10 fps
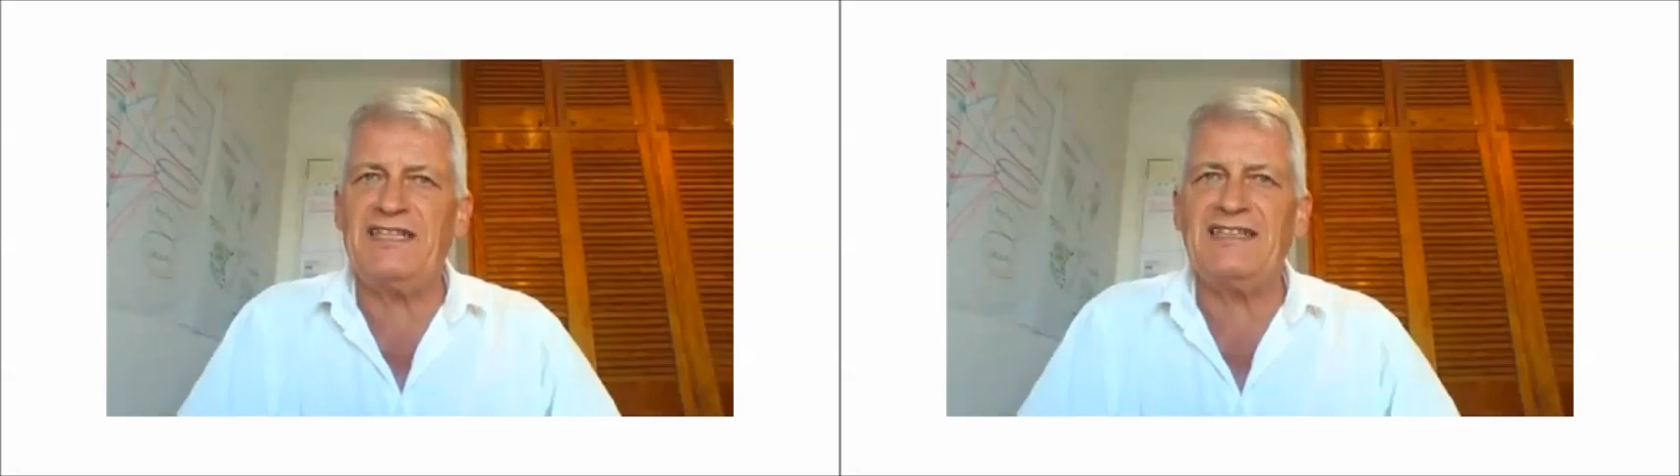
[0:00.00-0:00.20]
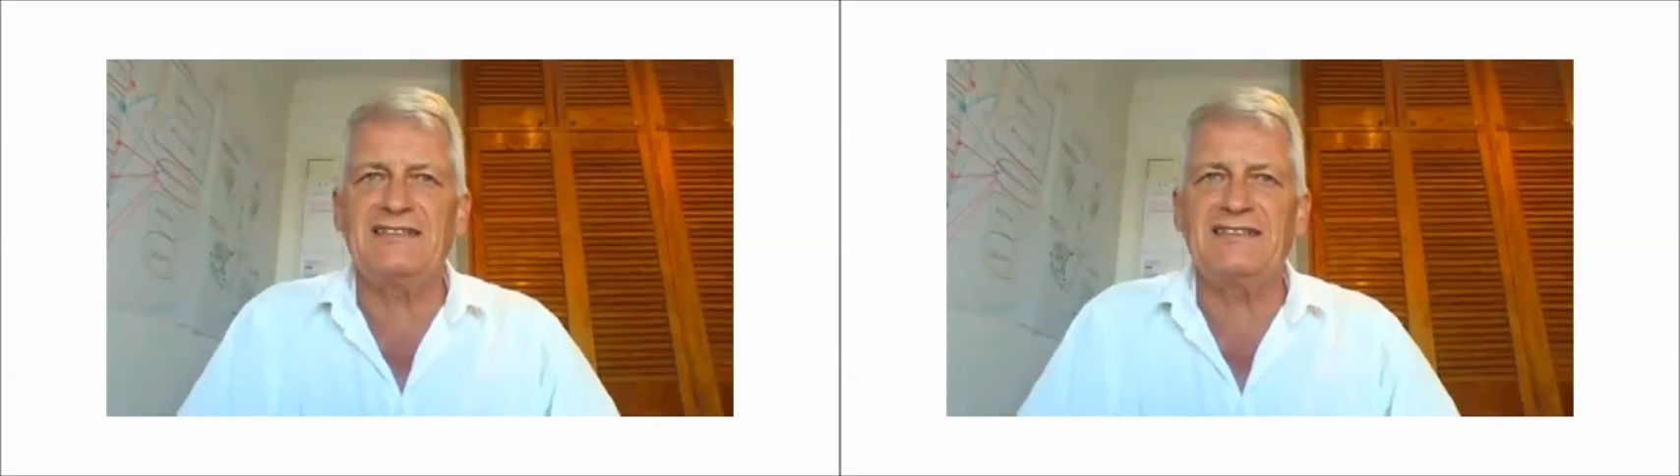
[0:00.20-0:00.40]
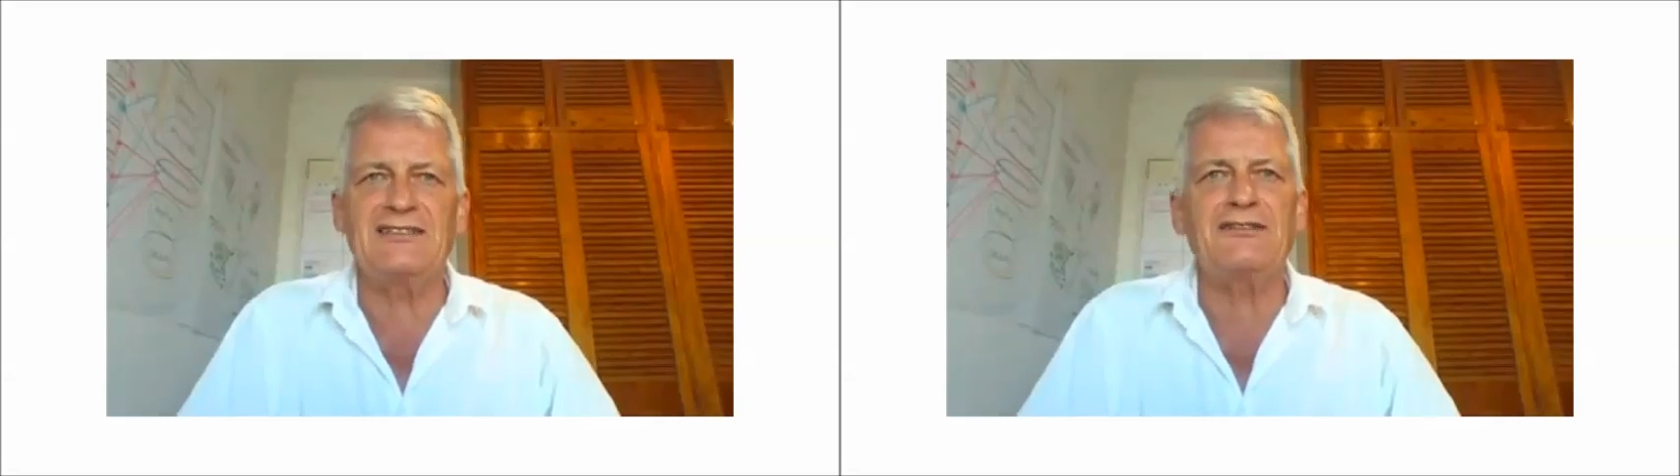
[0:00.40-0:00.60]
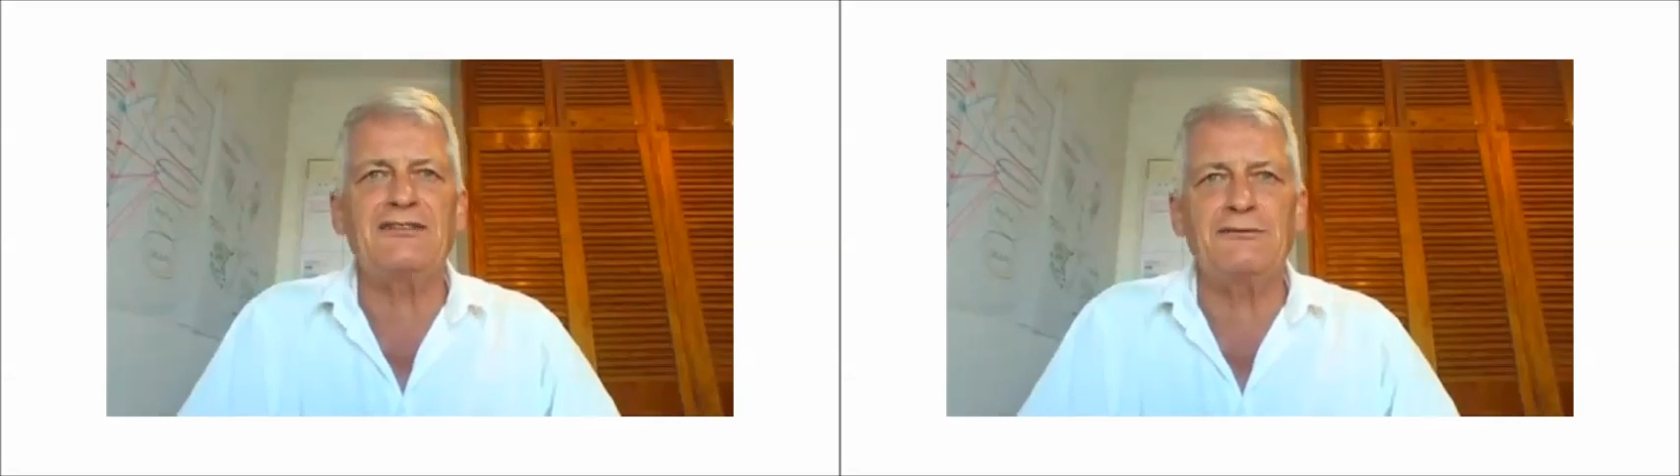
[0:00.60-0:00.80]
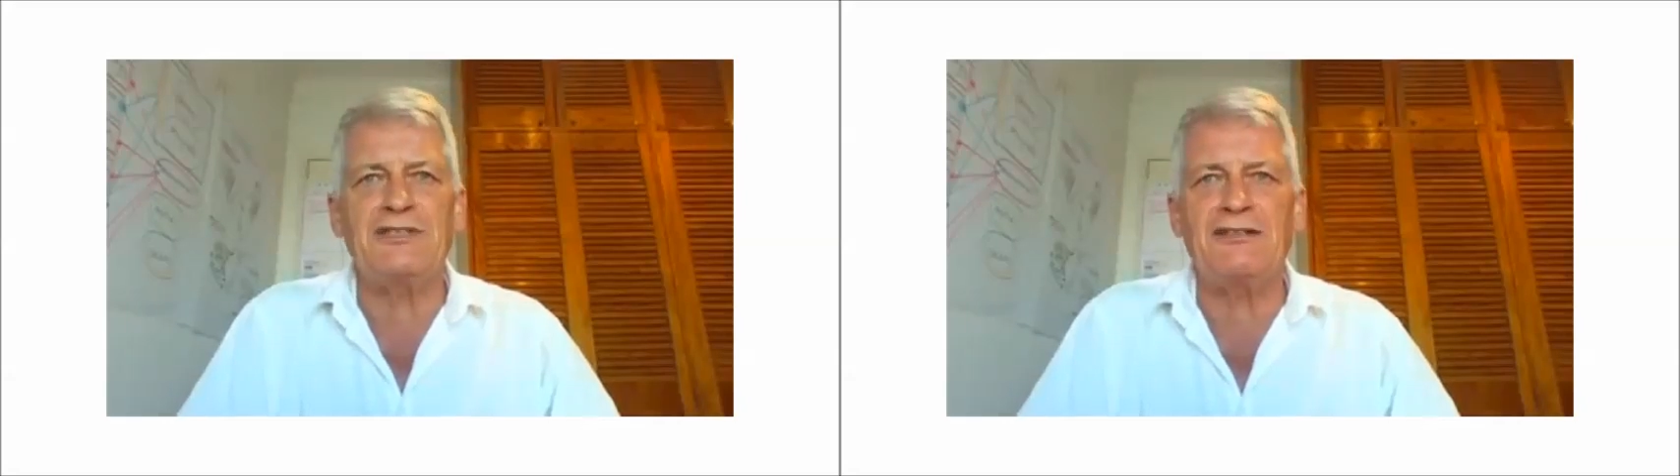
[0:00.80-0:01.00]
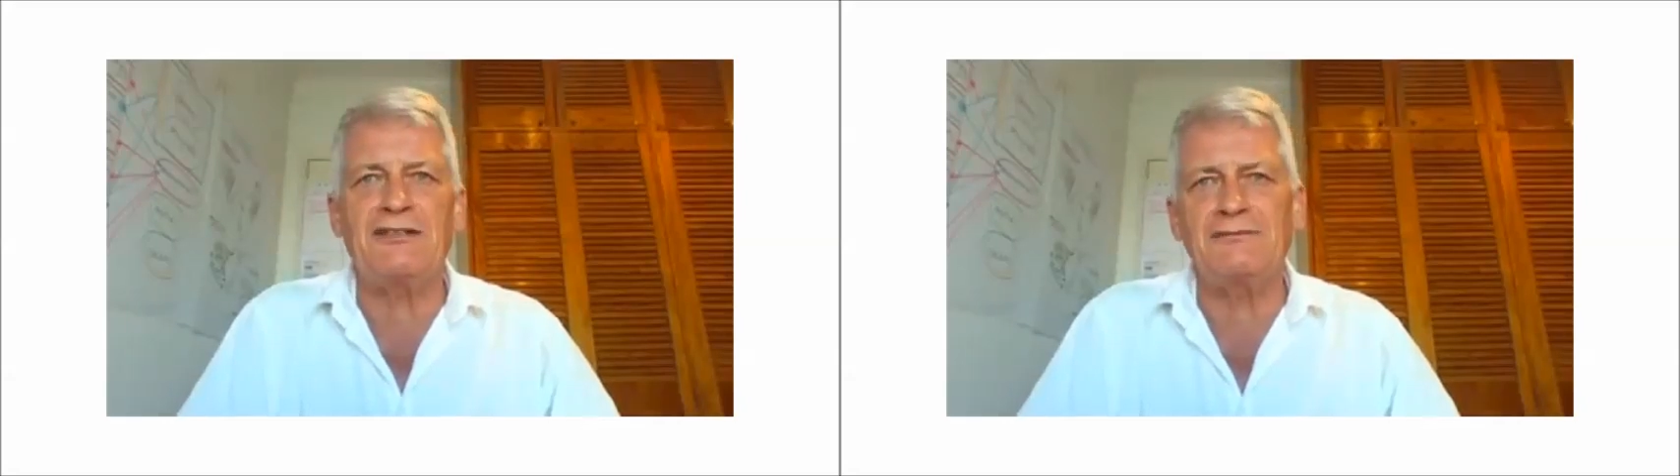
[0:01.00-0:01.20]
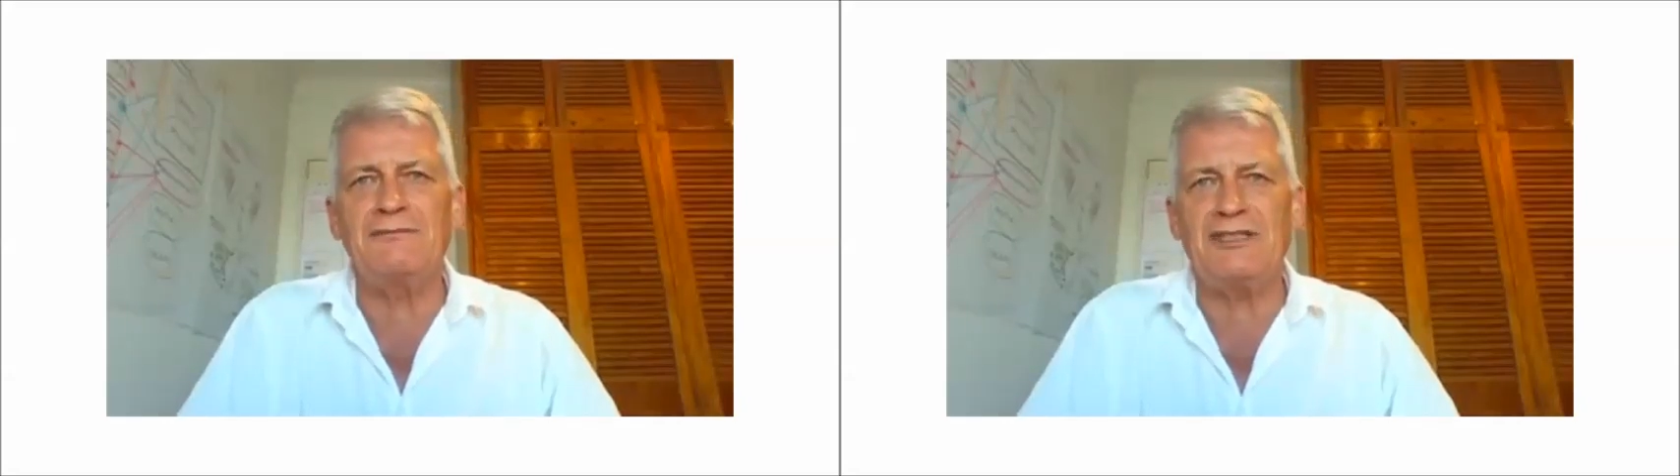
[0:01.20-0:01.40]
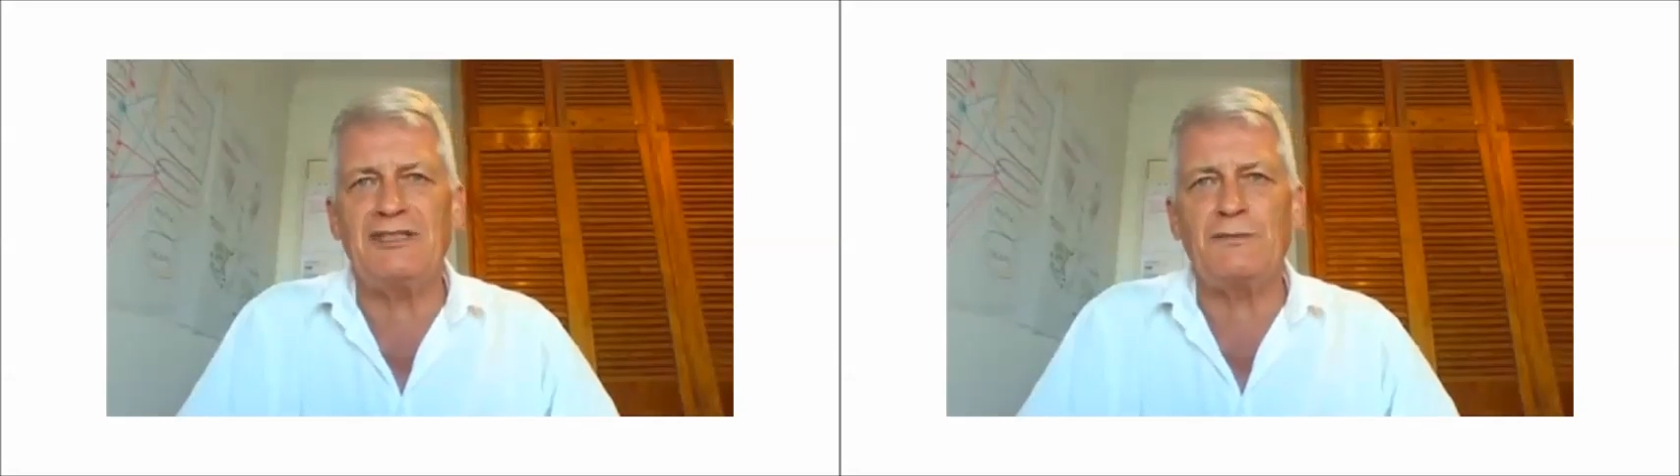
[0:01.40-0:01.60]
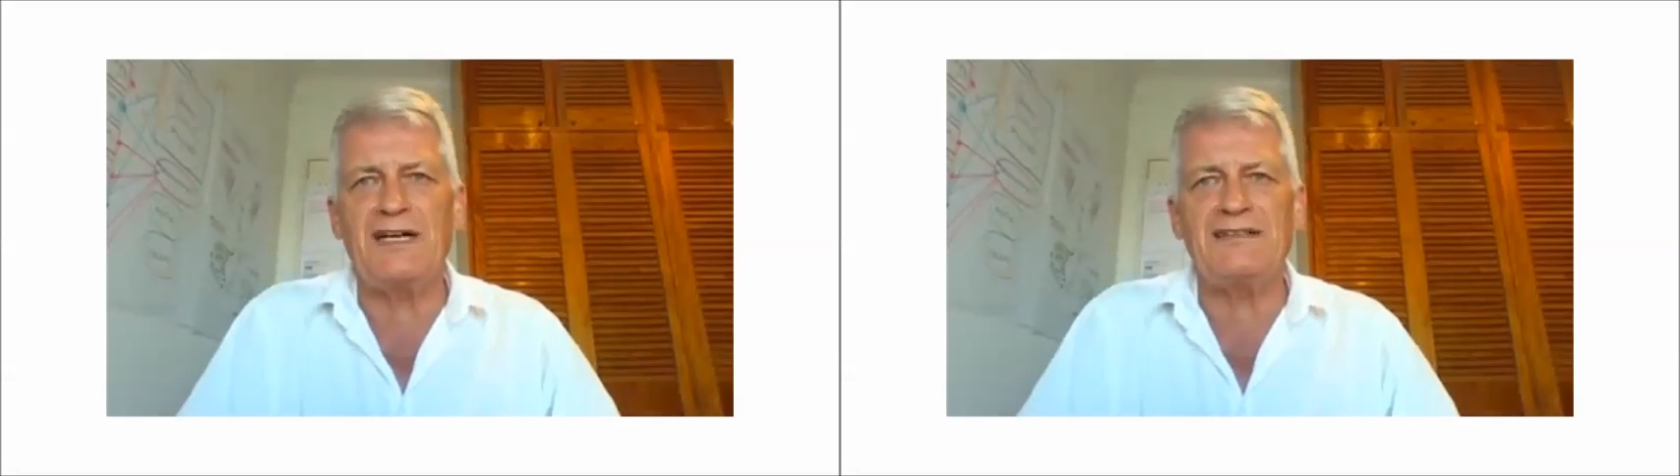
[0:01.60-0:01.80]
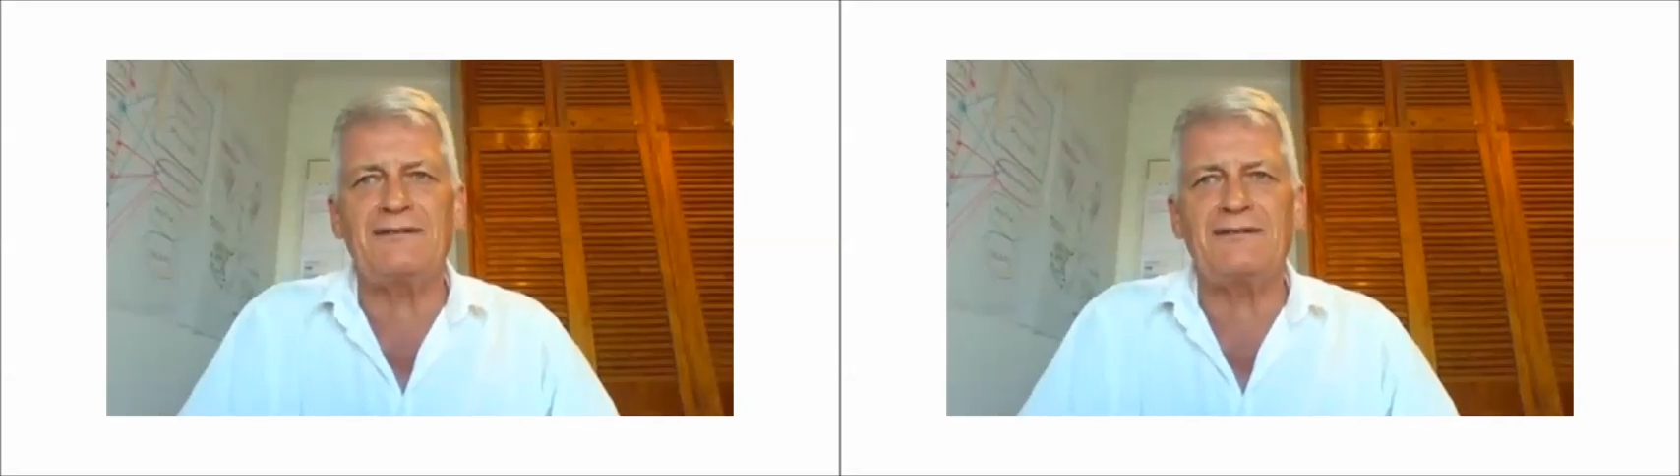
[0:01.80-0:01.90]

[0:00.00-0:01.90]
hasn't slowed down meanwhile.